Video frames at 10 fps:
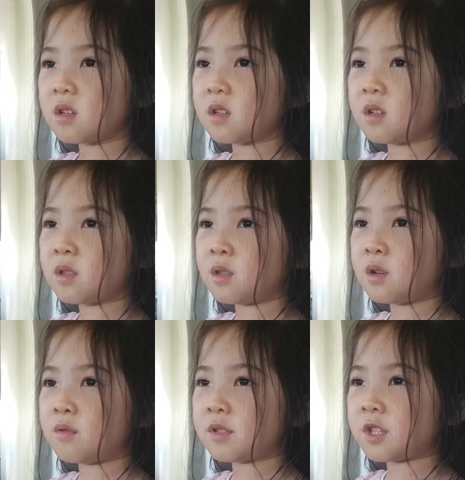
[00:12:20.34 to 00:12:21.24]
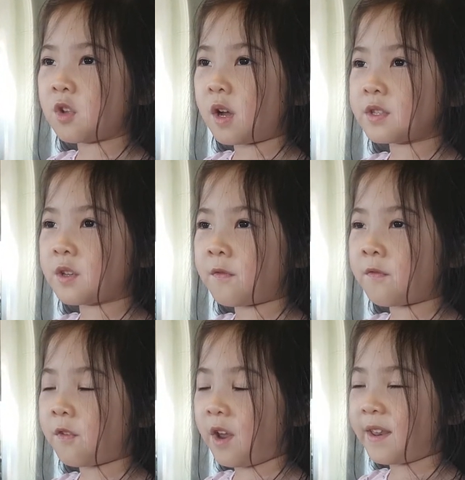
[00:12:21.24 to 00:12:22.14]
And there was lots of
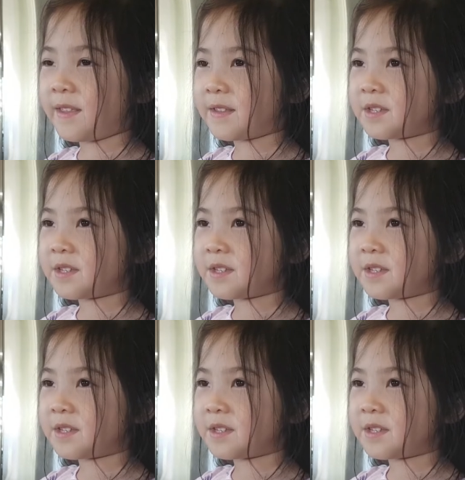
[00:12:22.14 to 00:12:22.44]
friends.